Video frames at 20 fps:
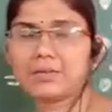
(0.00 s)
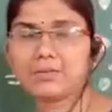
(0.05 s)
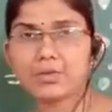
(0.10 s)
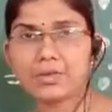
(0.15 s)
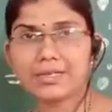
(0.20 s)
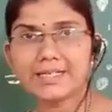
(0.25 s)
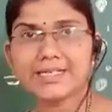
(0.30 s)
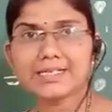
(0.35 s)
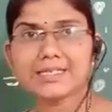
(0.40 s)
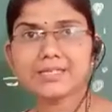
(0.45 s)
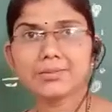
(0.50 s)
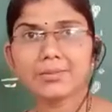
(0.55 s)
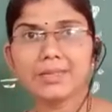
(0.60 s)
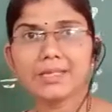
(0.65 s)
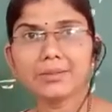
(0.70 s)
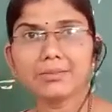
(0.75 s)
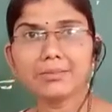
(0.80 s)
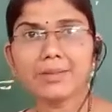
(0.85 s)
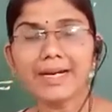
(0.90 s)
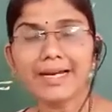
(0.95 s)
What is
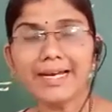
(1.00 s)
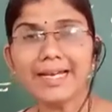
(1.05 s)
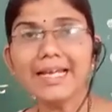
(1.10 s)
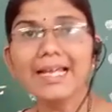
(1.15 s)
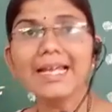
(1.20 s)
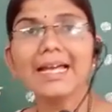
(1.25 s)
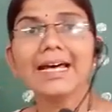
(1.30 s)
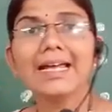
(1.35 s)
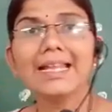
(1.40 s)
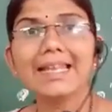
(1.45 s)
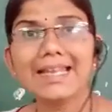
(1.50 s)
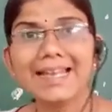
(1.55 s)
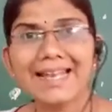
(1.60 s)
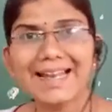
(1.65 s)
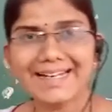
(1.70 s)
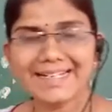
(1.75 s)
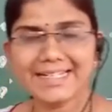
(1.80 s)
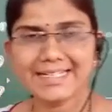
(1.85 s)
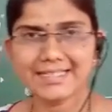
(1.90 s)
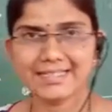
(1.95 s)
mean by
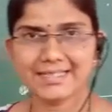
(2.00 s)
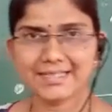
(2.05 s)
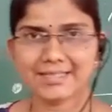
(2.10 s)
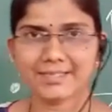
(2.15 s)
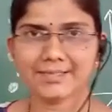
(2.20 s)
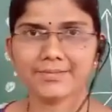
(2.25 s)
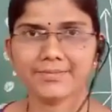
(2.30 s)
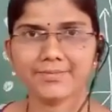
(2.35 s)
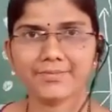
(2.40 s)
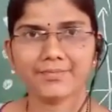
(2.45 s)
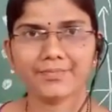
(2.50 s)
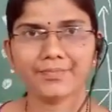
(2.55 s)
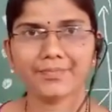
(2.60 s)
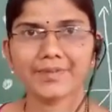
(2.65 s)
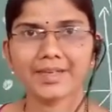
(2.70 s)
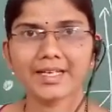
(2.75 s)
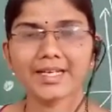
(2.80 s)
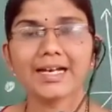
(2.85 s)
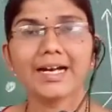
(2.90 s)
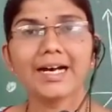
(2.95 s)
lattice?
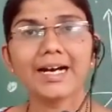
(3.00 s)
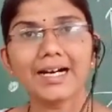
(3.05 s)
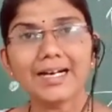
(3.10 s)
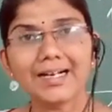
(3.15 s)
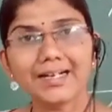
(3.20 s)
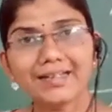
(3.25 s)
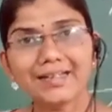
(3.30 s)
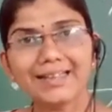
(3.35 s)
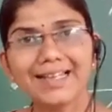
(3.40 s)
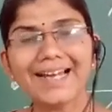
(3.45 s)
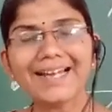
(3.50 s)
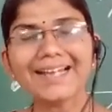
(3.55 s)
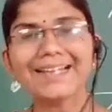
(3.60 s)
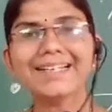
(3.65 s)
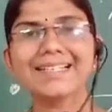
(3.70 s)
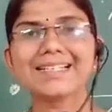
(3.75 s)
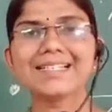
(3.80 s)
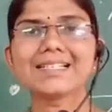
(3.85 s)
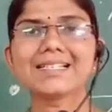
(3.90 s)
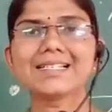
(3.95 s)
A
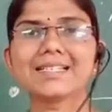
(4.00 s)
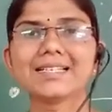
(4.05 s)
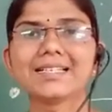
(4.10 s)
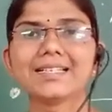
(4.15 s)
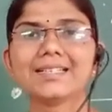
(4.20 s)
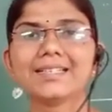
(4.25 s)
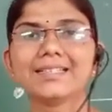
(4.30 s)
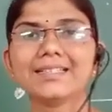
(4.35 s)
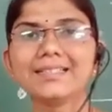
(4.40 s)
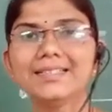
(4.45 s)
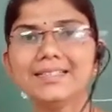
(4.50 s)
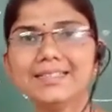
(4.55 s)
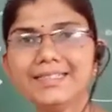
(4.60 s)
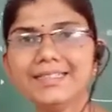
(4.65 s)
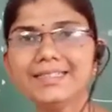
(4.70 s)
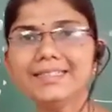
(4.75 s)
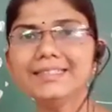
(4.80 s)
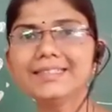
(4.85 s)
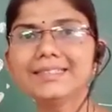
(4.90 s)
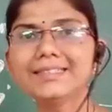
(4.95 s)
lattice
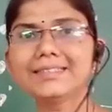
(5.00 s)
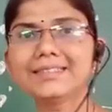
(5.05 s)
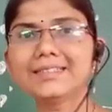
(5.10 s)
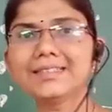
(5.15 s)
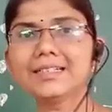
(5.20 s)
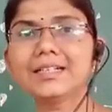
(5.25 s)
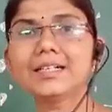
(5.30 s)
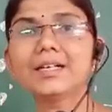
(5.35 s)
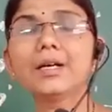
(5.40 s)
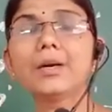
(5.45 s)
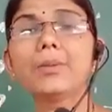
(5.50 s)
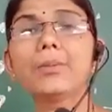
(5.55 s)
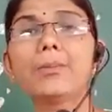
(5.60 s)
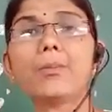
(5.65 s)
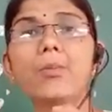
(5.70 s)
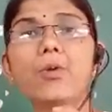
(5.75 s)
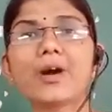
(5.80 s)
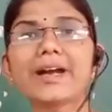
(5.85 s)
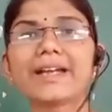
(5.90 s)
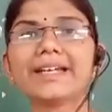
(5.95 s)
is a
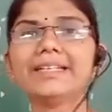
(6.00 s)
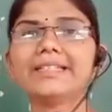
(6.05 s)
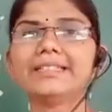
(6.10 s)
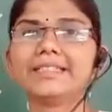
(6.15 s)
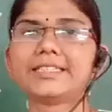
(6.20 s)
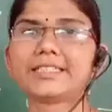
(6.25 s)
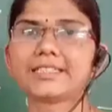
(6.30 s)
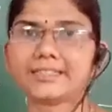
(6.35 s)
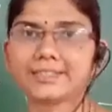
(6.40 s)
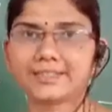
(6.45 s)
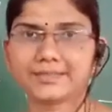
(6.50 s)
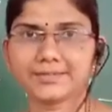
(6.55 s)
point